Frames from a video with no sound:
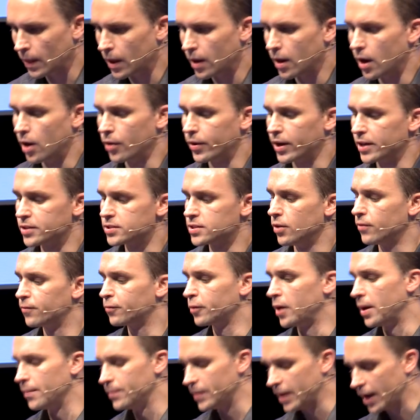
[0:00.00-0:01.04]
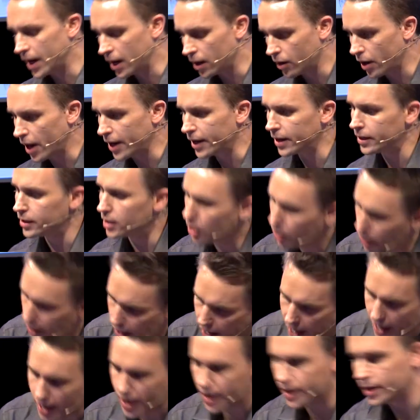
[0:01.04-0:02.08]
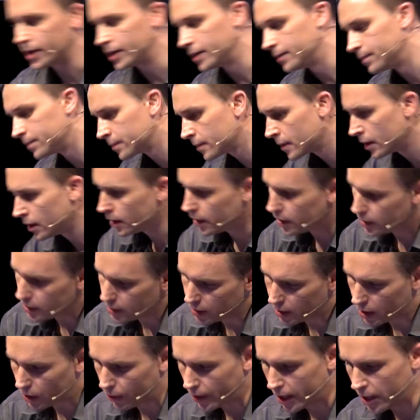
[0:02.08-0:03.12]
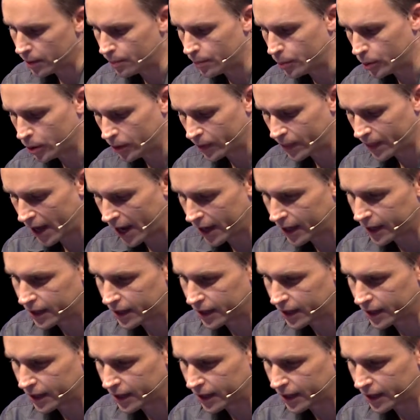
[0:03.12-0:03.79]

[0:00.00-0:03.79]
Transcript: Okay, so from there I can go ahead and input that